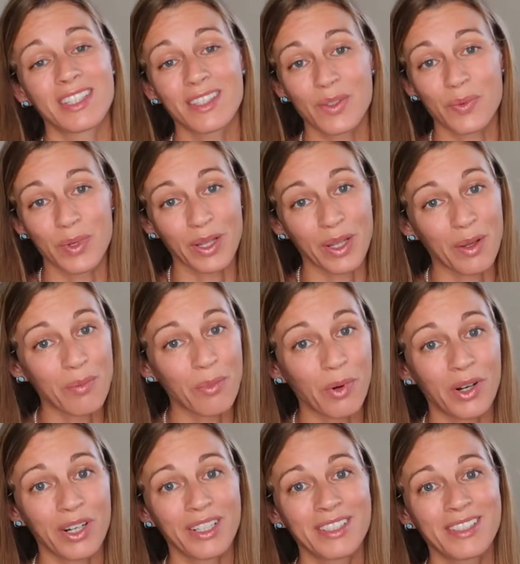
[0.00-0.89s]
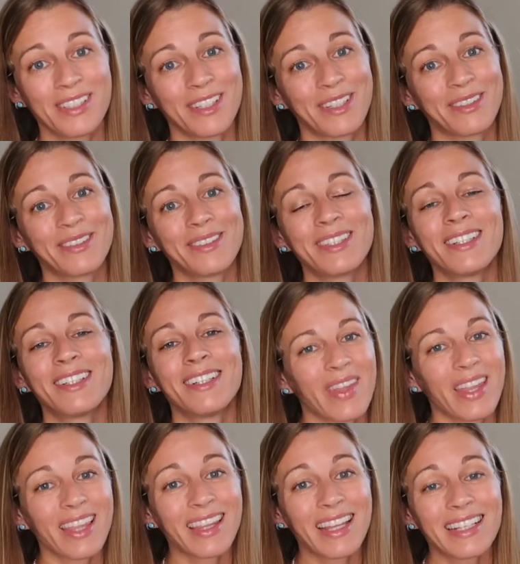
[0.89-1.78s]
is really important too.
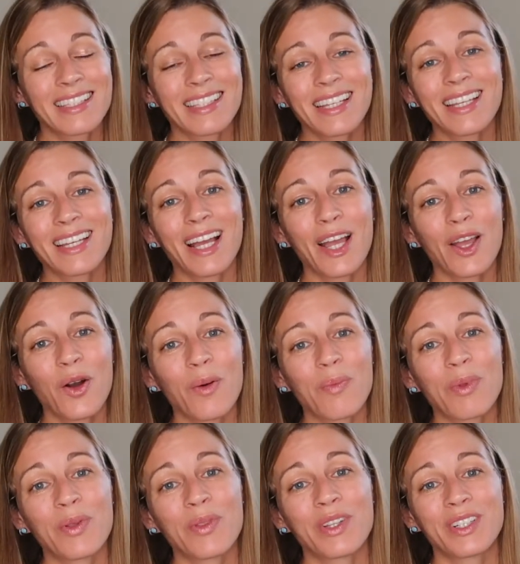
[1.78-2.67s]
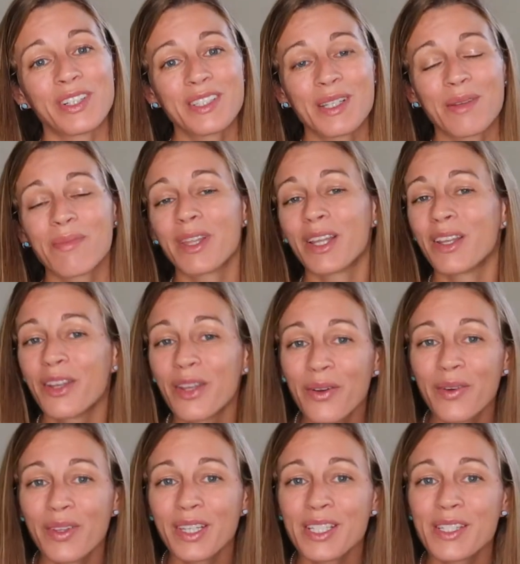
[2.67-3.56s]
And that's it. I hope you learned something
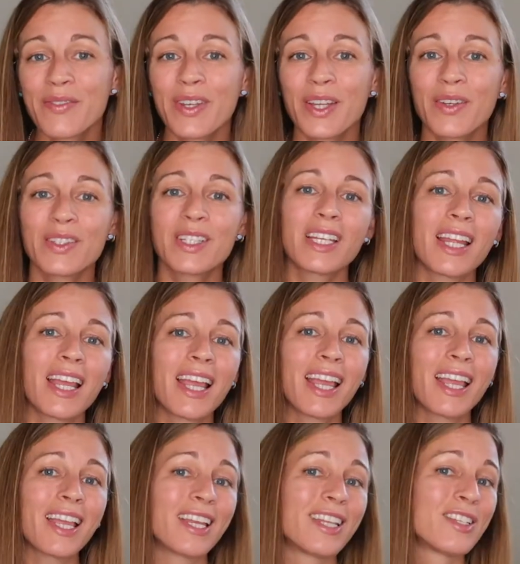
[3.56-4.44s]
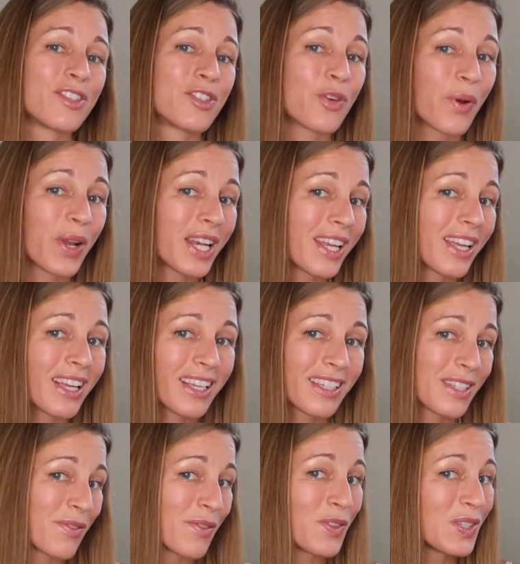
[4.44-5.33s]
new in this video today, enjoyed it,
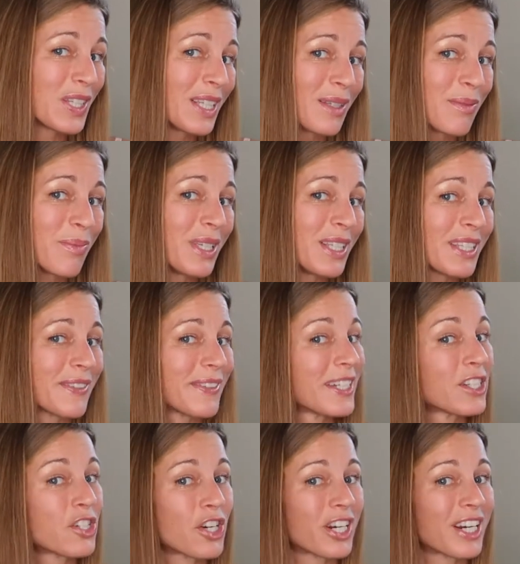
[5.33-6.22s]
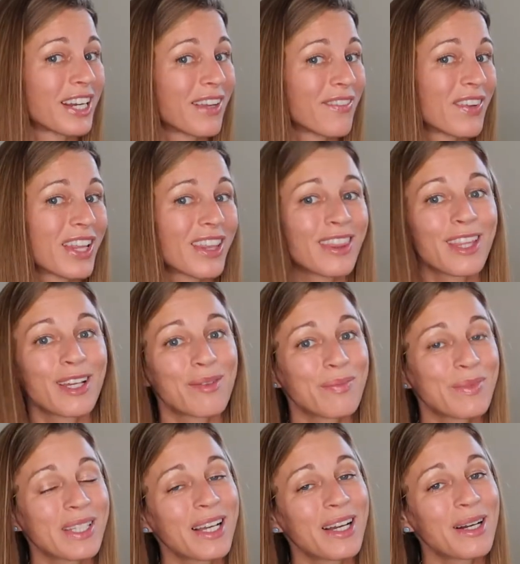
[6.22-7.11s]
because if you did, please be sure and give it a
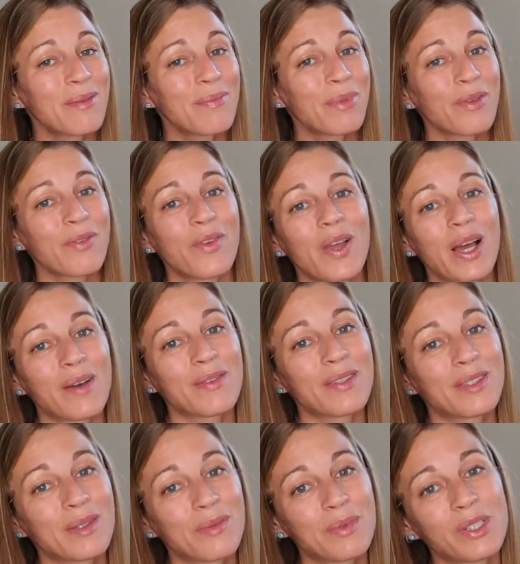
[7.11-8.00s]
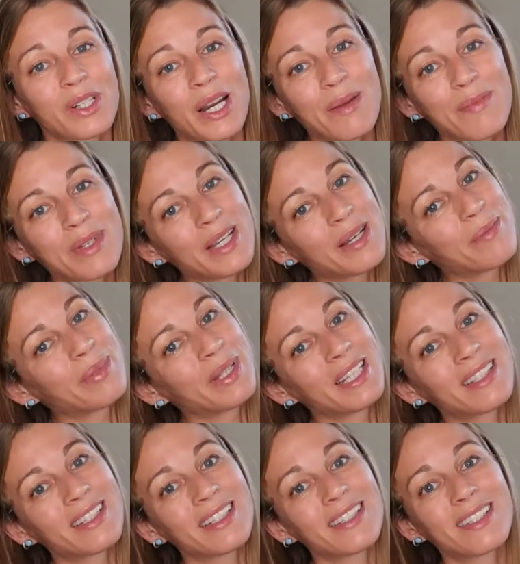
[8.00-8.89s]
thumbs up. If you haven't subscribed yet,
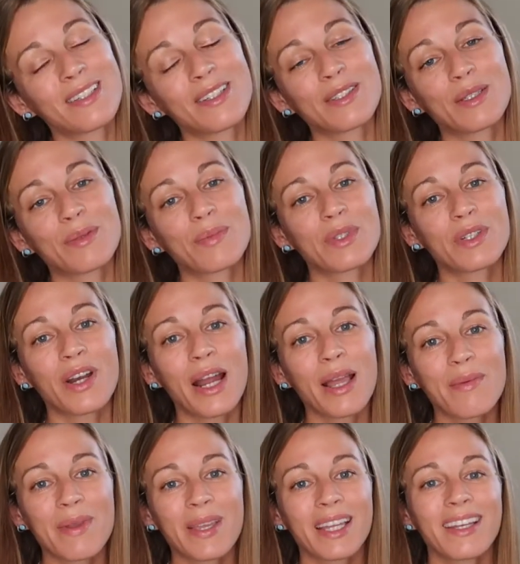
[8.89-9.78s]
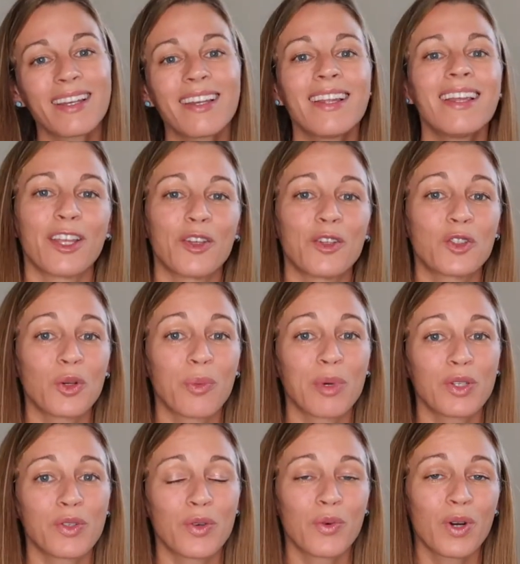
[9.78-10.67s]
please consider subscribing. Thank you so
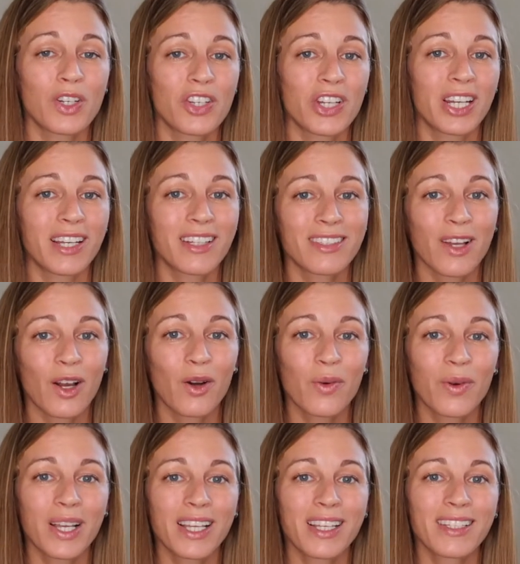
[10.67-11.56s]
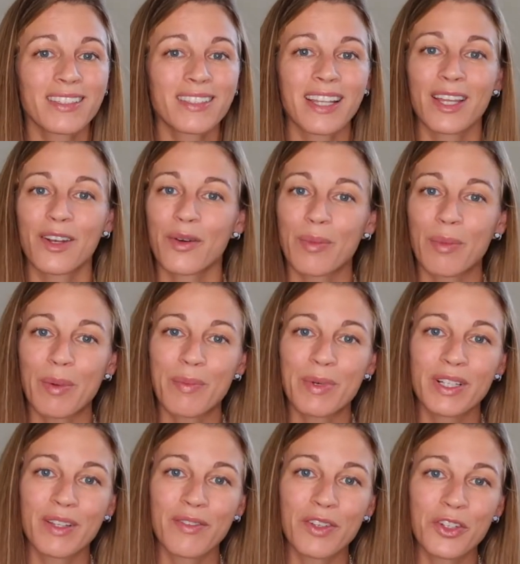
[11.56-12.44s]
much for watching as always, and
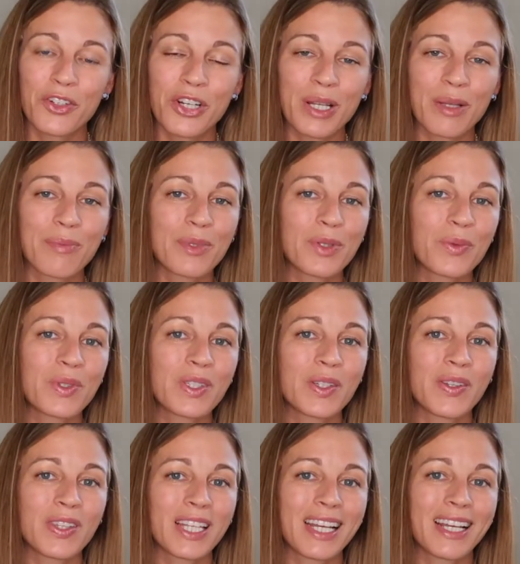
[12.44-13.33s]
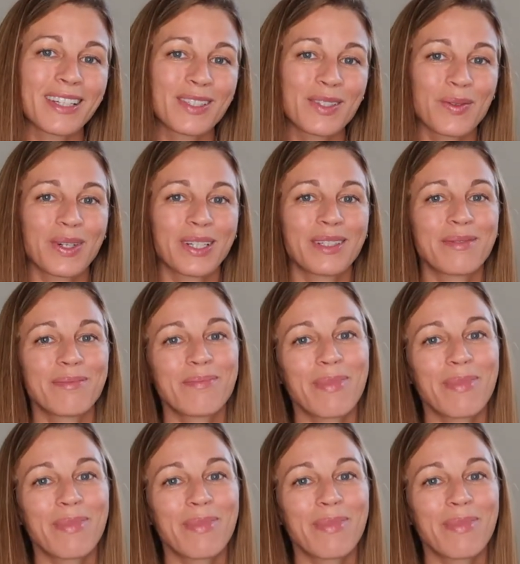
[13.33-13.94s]
remember to love your dreams. We'll see you in the next one.